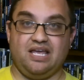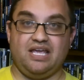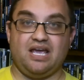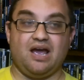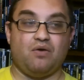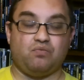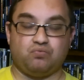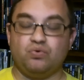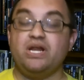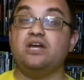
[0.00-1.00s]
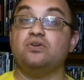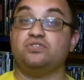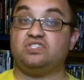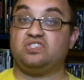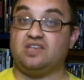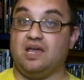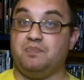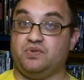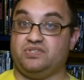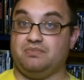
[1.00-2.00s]
a real
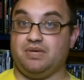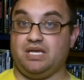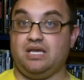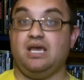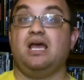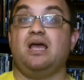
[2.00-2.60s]
staple to me,